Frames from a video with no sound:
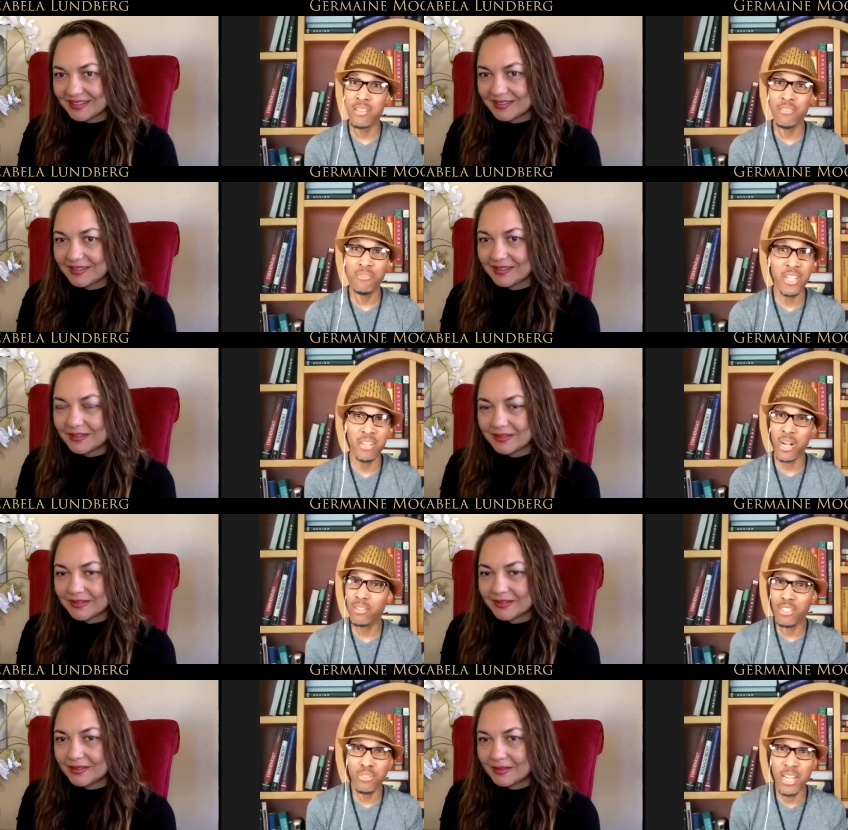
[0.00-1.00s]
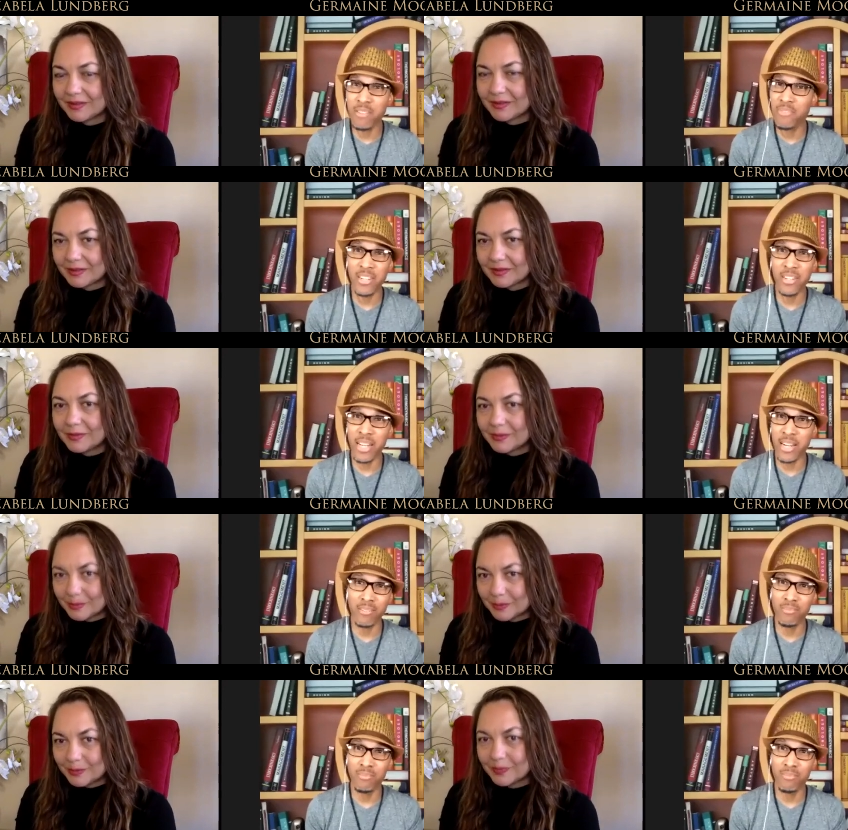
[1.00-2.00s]
Speaker 1: to figure. We're all just trying to figure it out.
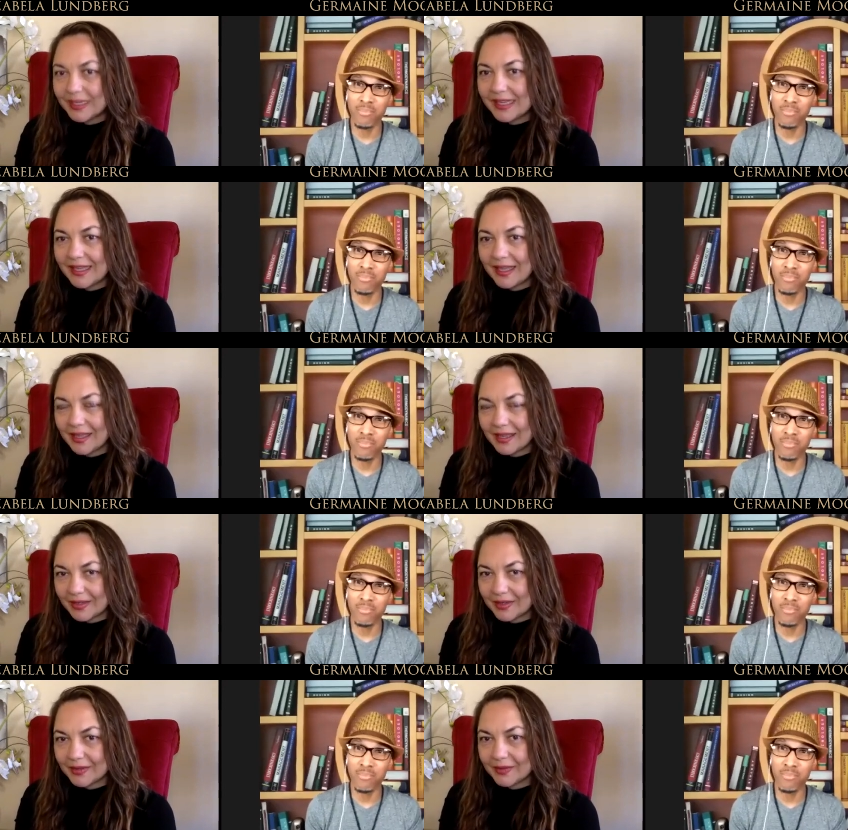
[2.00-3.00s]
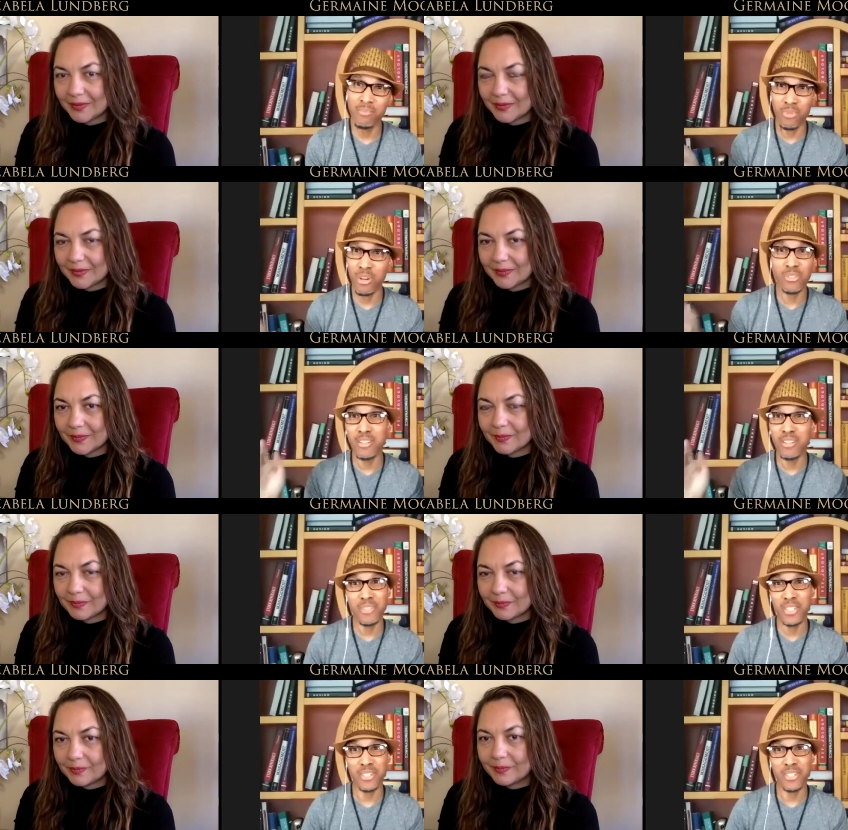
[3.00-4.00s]
They're no experts. We're all trying to
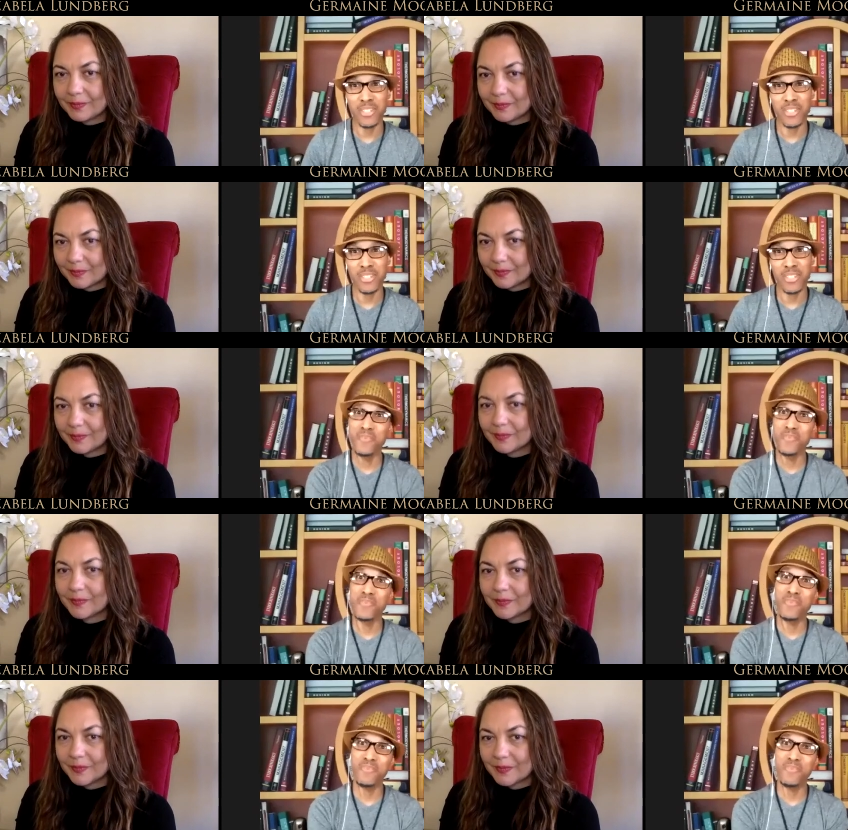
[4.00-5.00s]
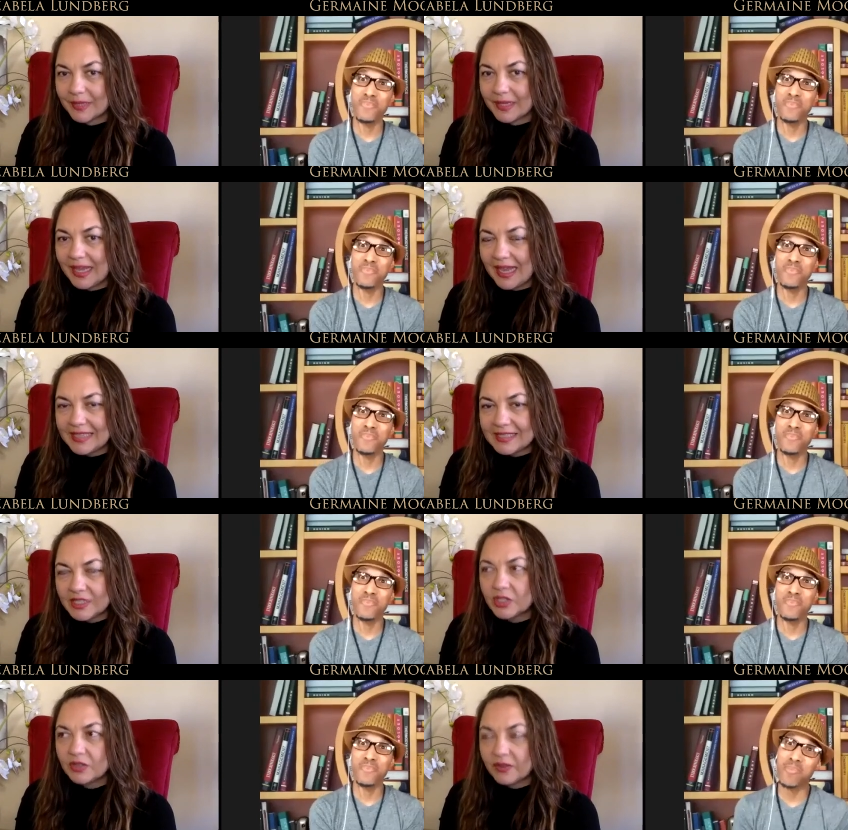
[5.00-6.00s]
figure it out every
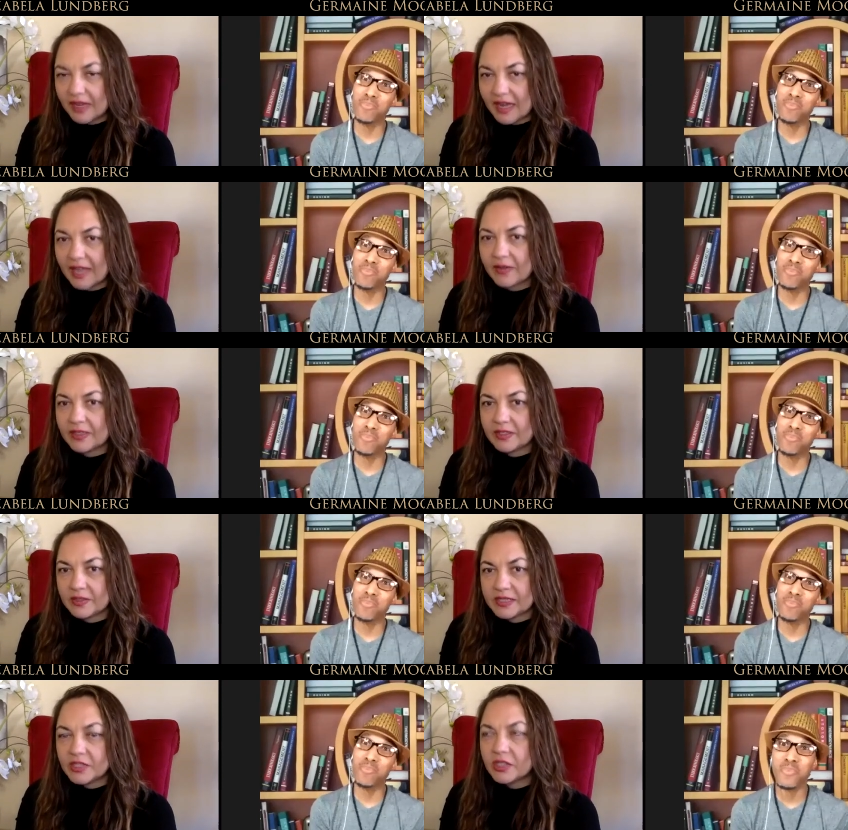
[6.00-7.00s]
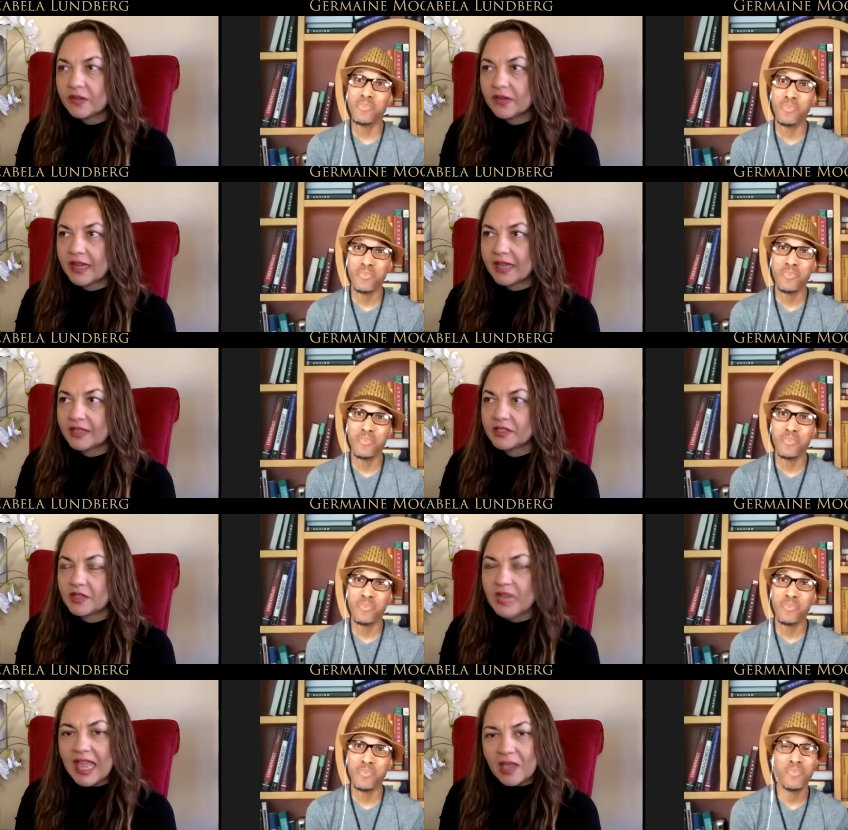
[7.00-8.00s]
such day. such
Speaker 2: a great attitude such a great
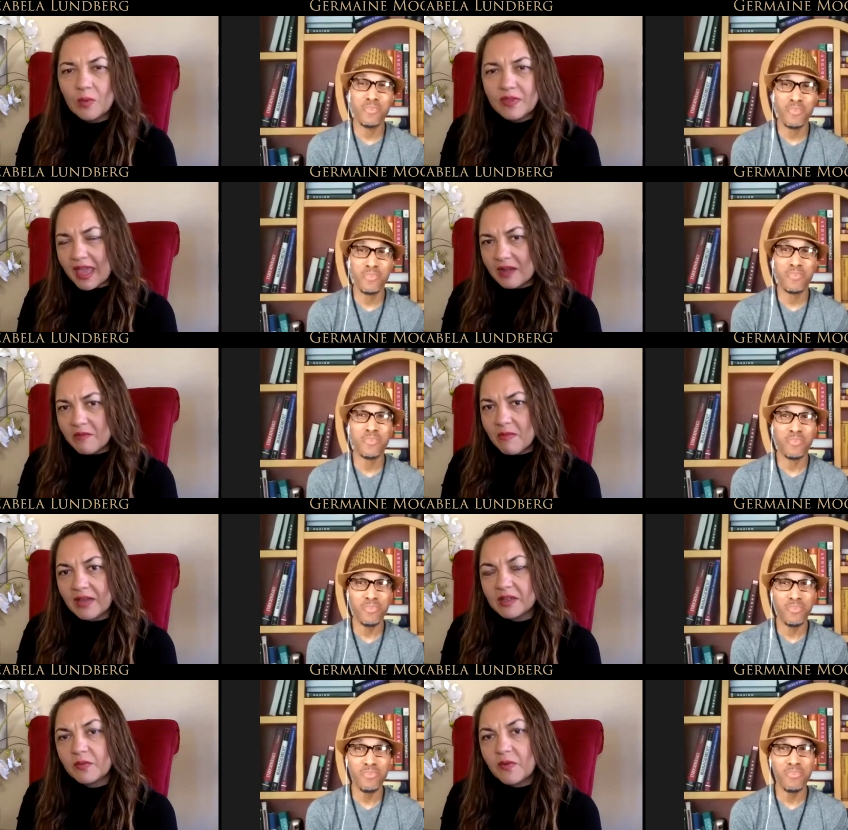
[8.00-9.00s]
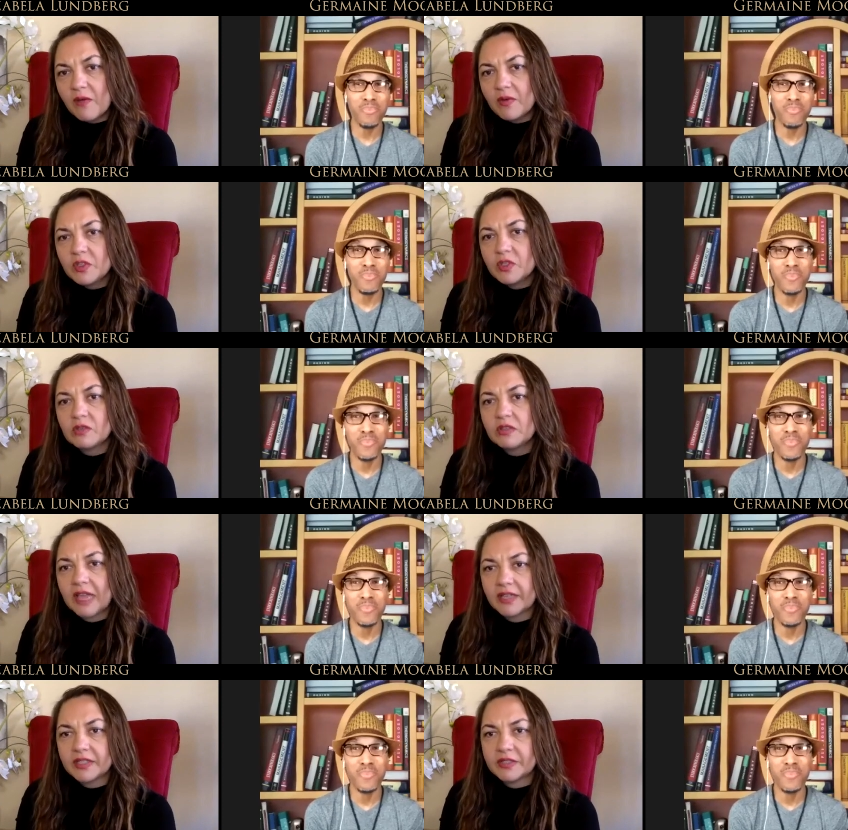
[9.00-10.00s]
attitude and with that in mind what would you
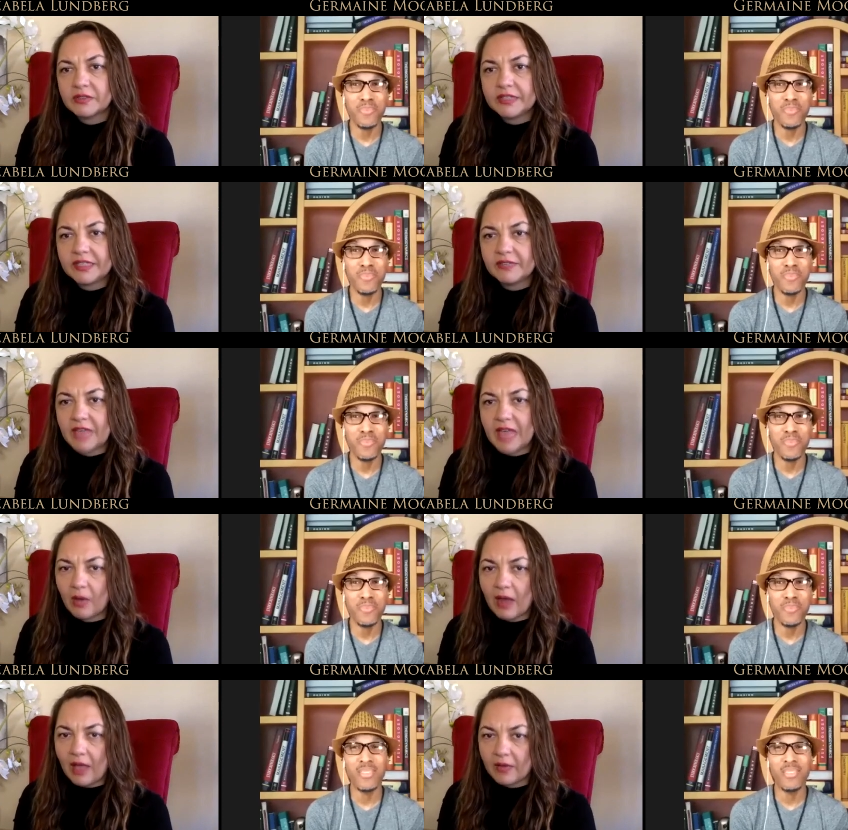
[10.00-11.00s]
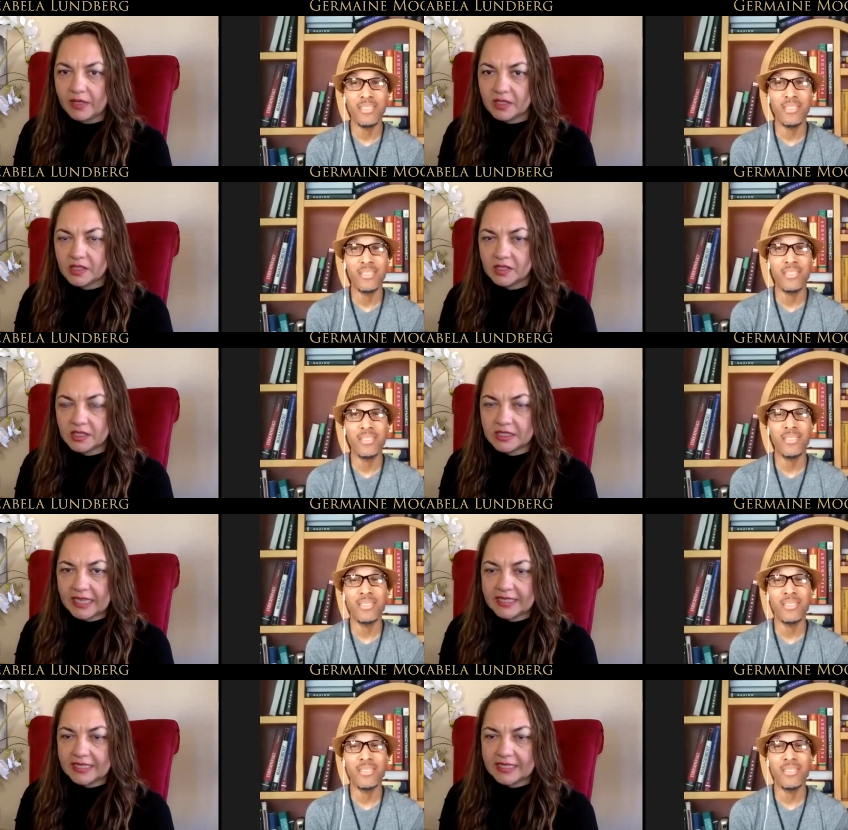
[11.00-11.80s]
like to leave to our audience today